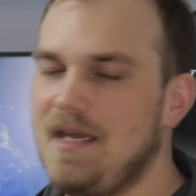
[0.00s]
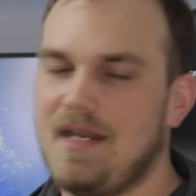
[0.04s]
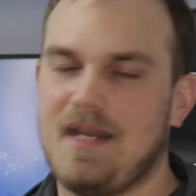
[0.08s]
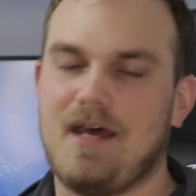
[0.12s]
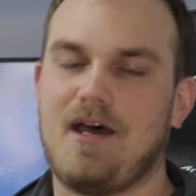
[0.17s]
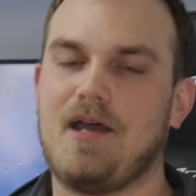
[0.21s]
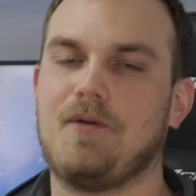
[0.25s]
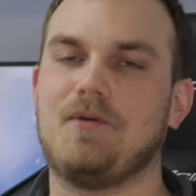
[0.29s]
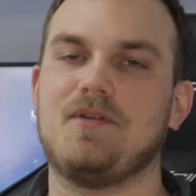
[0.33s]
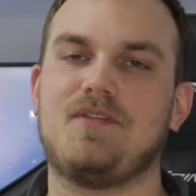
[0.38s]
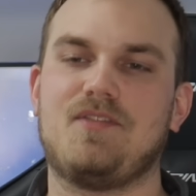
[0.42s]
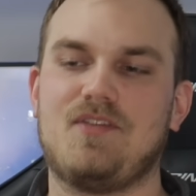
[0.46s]

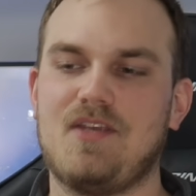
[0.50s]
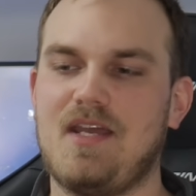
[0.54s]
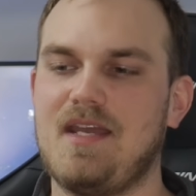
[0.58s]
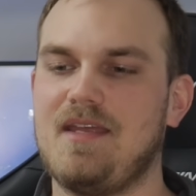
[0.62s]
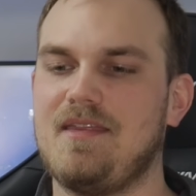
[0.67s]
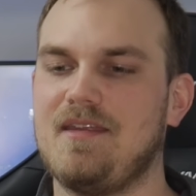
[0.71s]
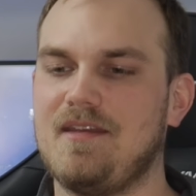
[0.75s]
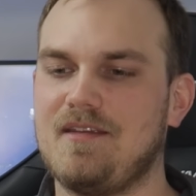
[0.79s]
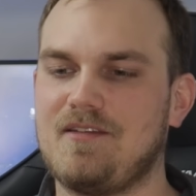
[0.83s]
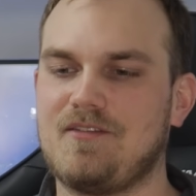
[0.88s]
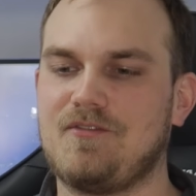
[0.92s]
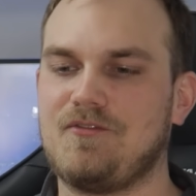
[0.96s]
Now I would say
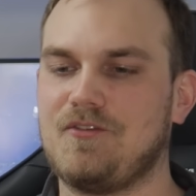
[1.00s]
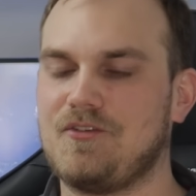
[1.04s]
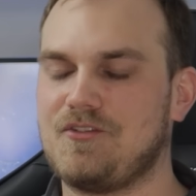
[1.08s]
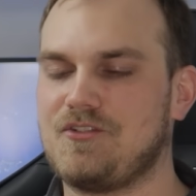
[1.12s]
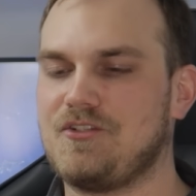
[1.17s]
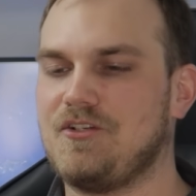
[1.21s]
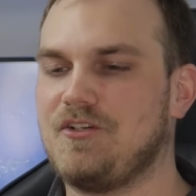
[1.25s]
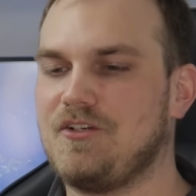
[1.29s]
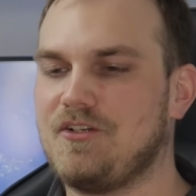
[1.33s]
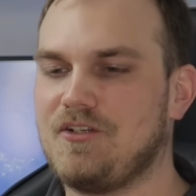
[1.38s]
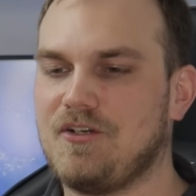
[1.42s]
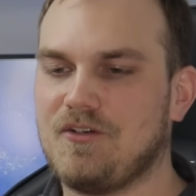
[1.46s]
this for
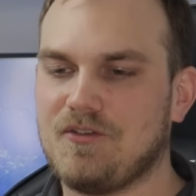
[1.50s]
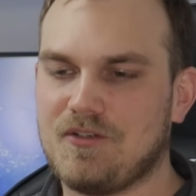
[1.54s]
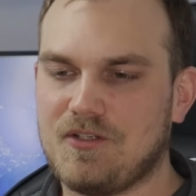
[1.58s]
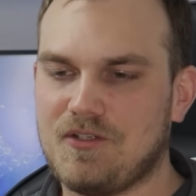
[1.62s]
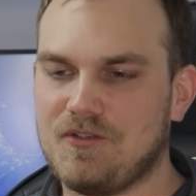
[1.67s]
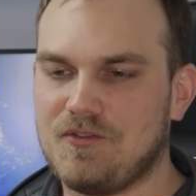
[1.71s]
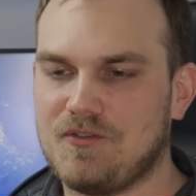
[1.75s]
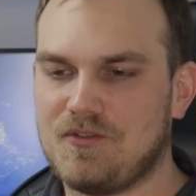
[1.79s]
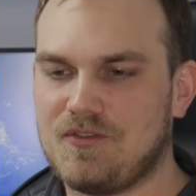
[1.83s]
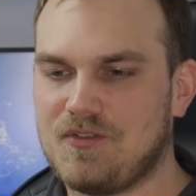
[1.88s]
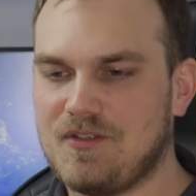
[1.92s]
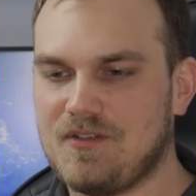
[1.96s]
sure, don't
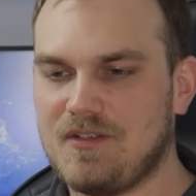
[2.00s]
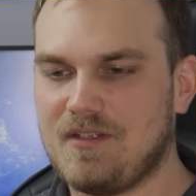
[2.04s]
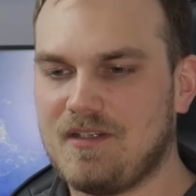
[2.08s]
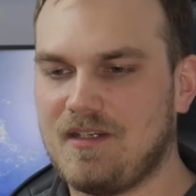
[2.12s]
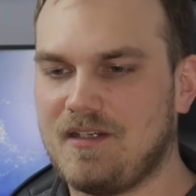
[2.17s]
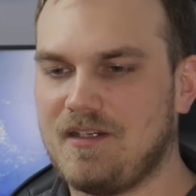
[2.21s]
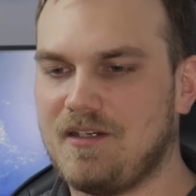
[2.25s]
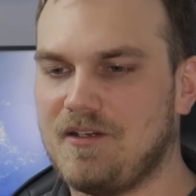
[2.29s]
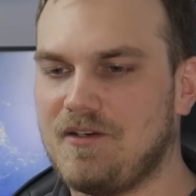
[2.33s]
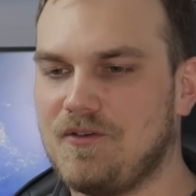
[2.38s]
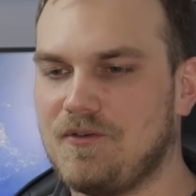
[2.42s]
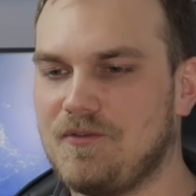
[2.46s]
use,
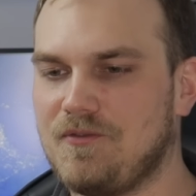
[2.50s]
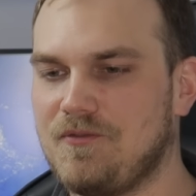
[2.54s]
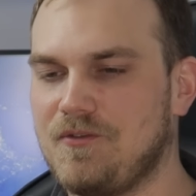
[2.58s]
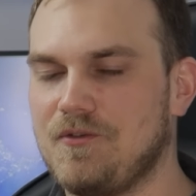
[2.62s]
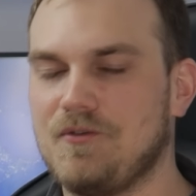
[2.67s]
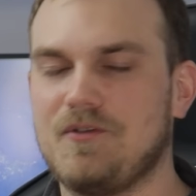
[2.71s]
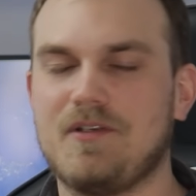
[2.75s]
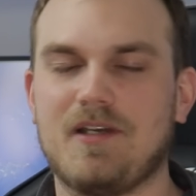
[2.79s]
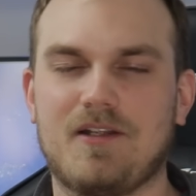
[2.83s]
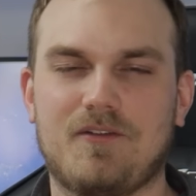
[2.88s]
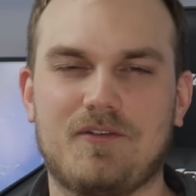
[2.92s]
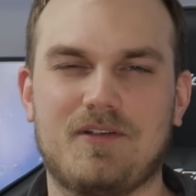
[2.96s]
you know,
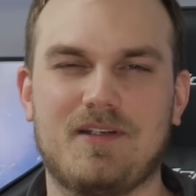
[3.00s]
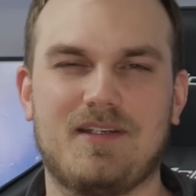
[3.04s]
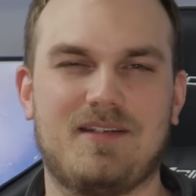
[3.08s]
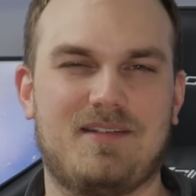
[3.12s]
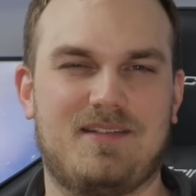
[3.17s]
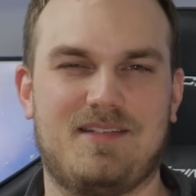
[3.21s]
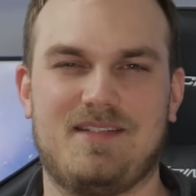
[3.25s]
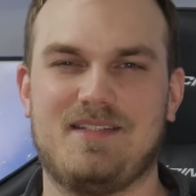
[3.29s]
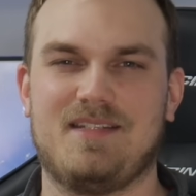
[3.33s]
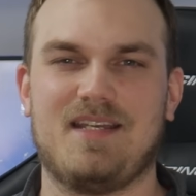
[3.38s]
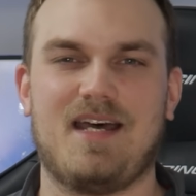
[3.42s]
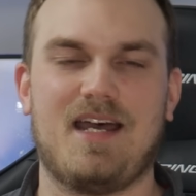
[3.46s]
food coloring
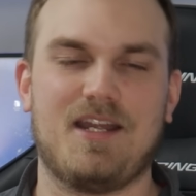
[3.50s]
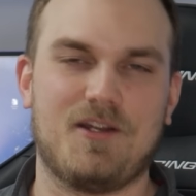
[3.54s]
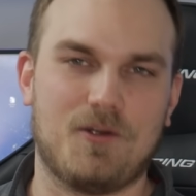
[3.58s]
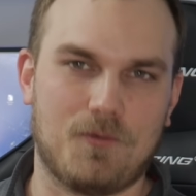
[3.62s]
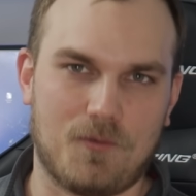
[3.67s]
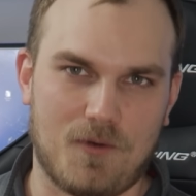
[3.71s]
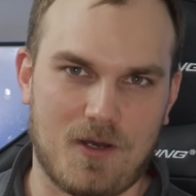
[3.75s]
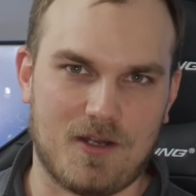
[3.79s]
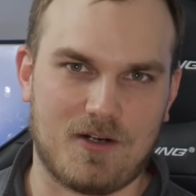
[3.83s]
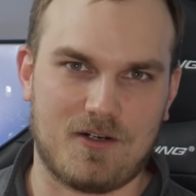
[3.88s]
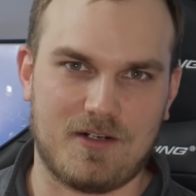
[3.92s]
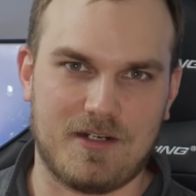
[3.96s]
to dye your
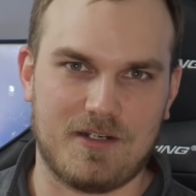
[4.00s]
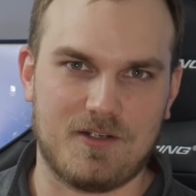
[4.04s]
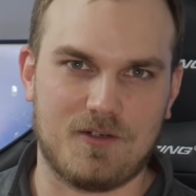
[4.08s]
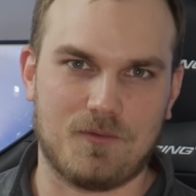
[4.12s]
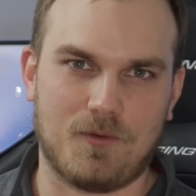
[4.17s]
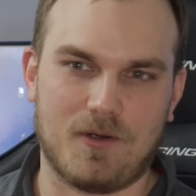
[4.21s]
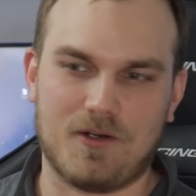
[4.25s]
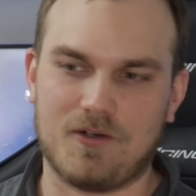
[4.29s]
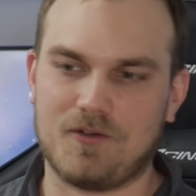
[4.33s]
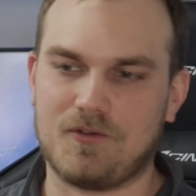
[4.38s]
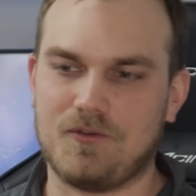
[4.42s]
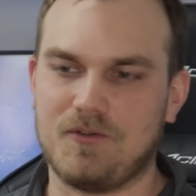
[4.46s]
water in your
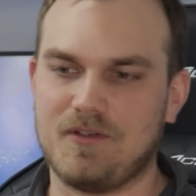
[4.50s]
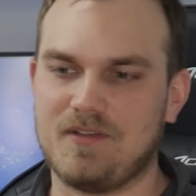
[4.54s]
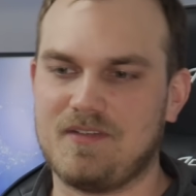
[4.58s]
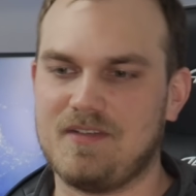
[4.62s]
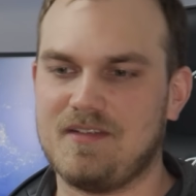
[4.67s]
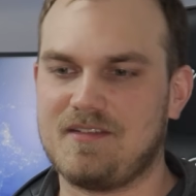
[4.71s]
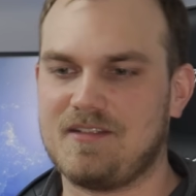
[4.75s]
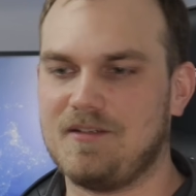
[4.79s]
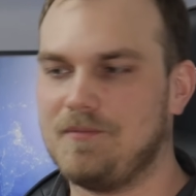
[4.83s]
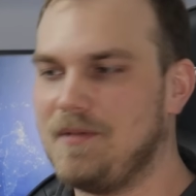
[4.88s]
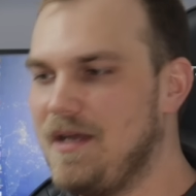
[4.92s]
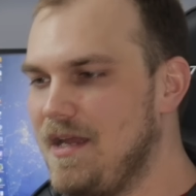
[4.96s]
water cooling
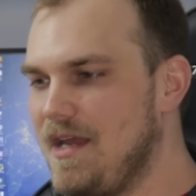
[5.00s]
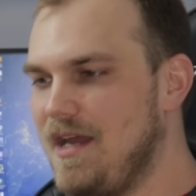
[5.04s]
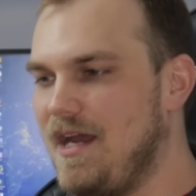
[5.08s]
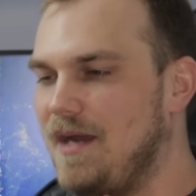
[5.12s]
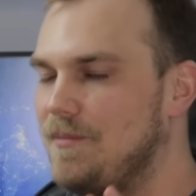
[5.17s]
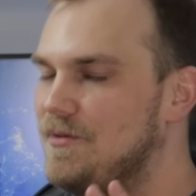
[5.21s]
system.